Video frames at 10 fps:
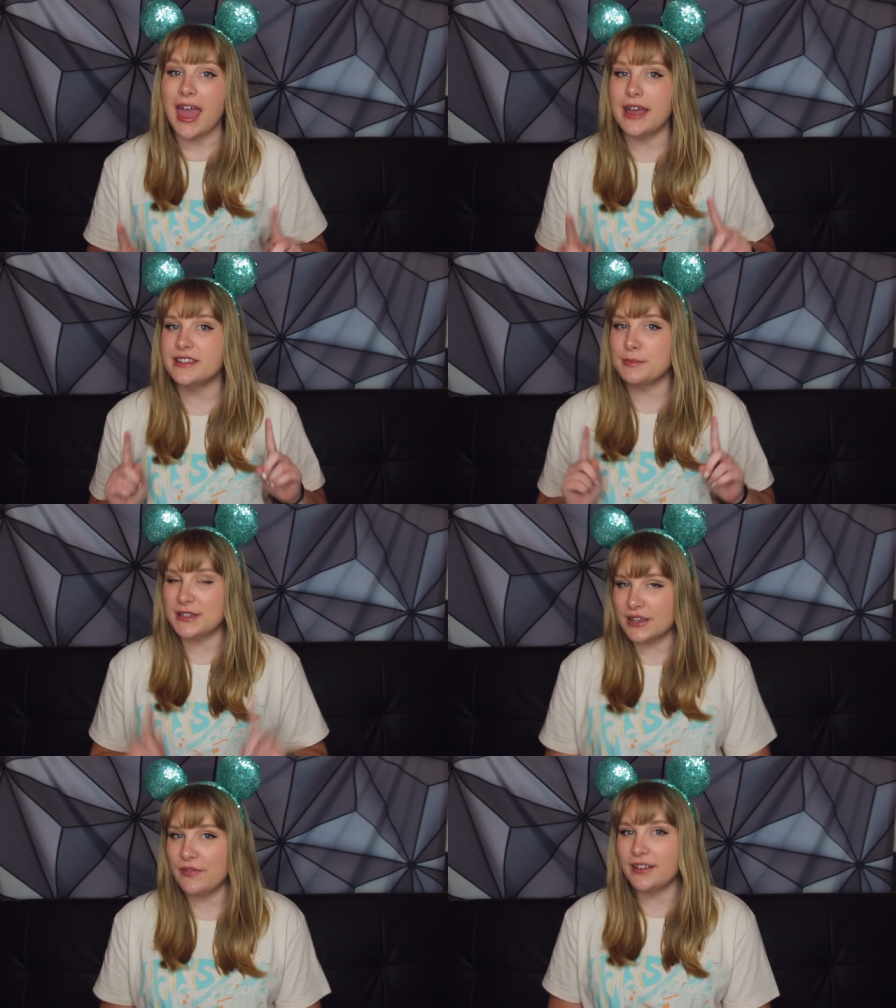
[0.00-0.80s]
and
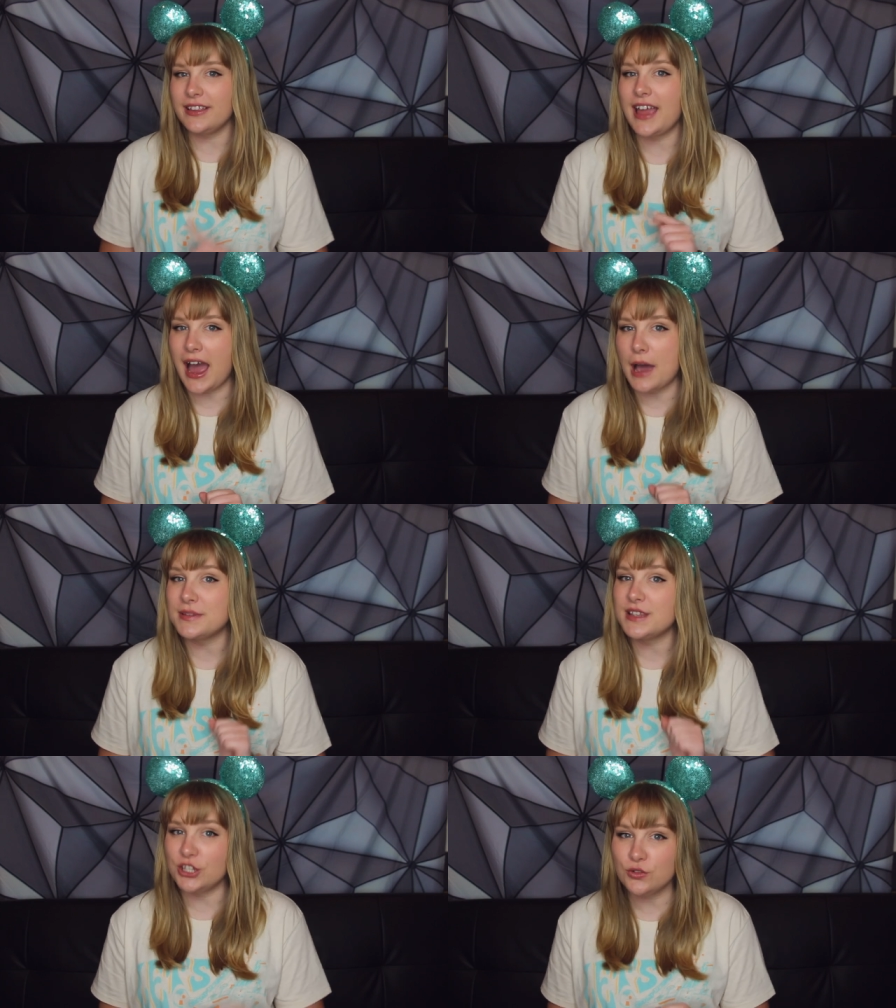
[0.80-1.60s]
specifically
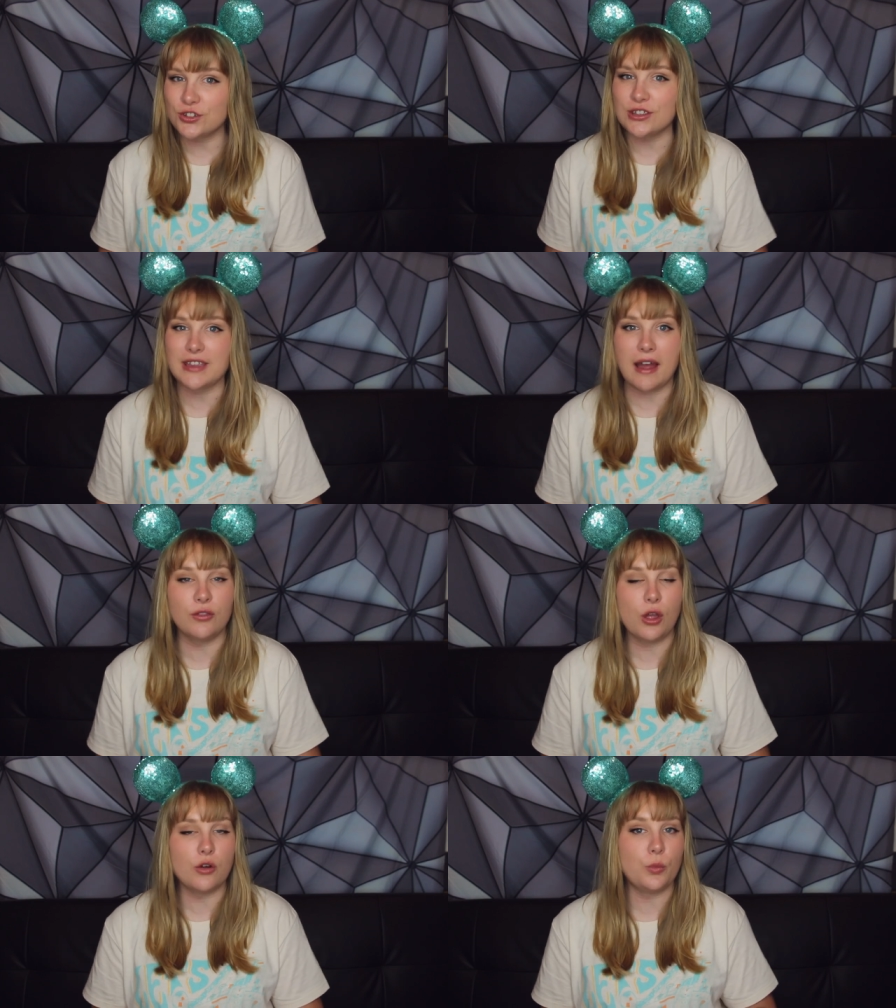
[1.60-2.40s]
apps that you should
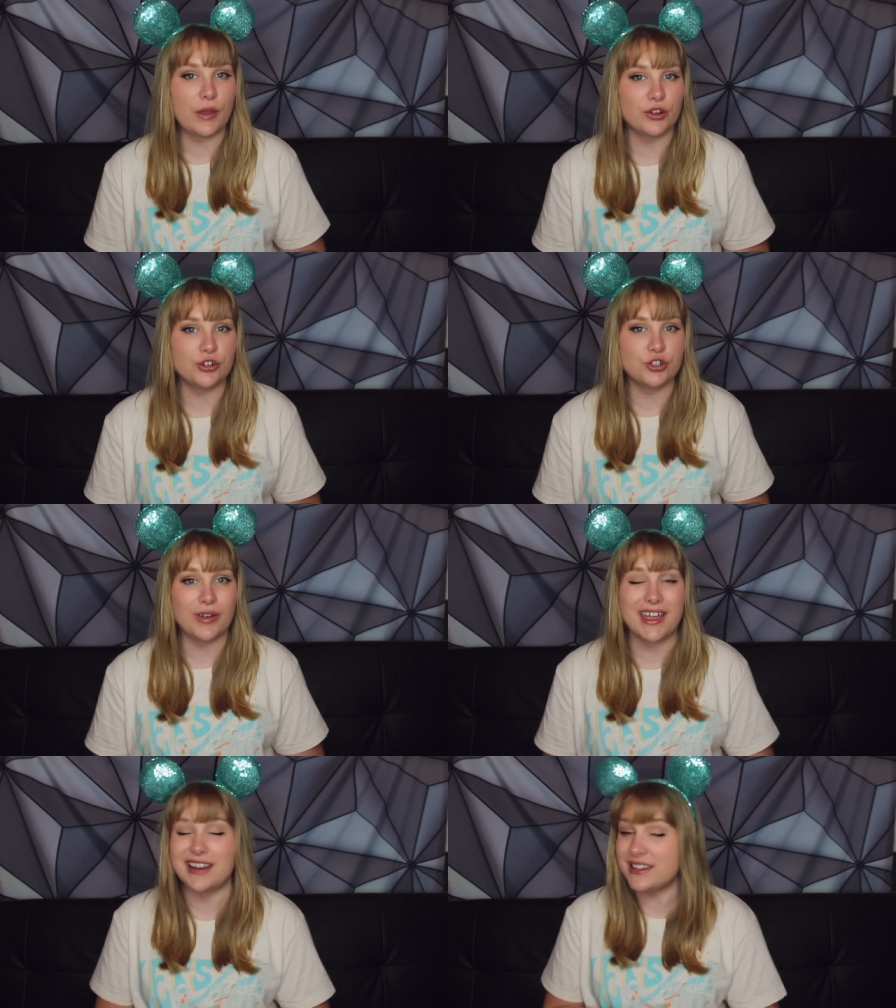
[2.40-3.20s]
download whether you're
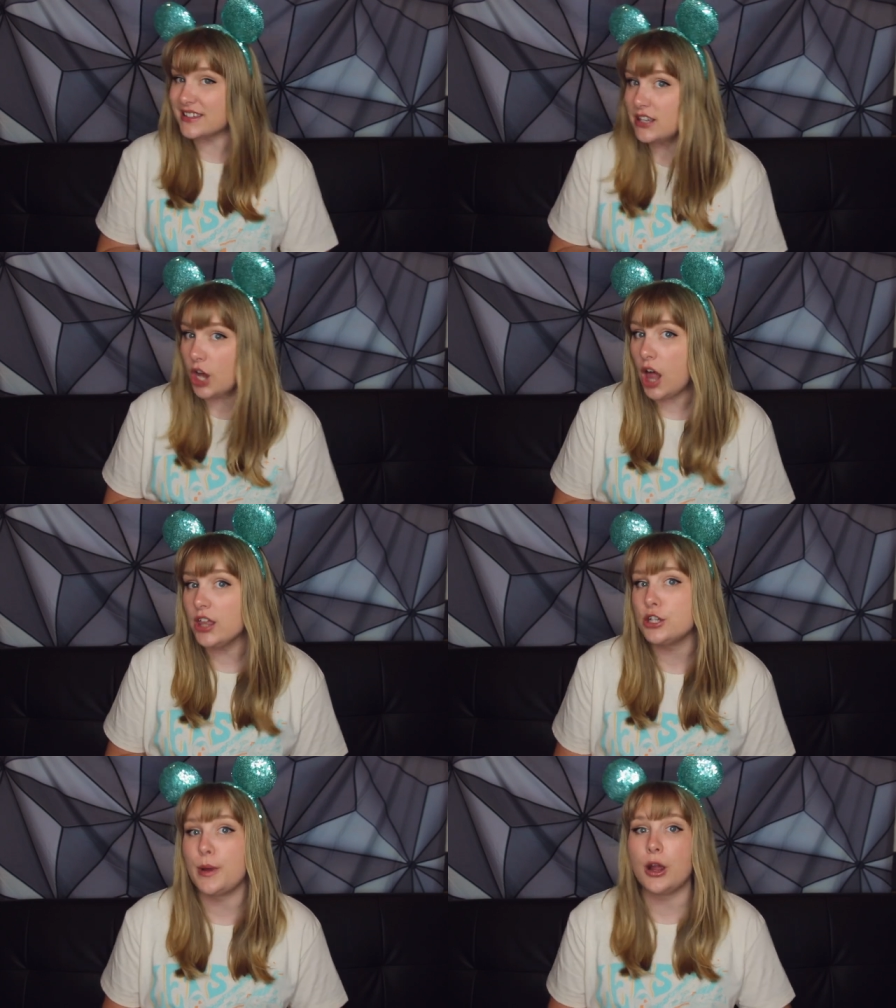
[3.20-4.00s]
doing a Disney
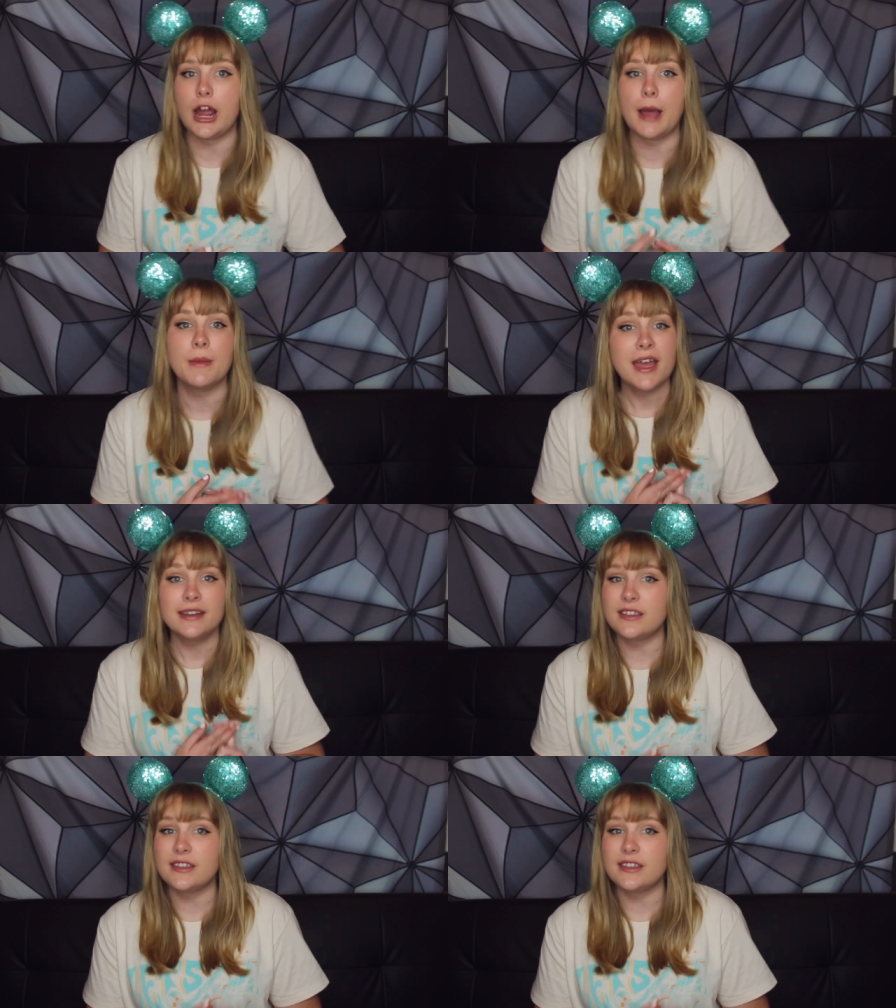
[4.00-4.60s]
College Program,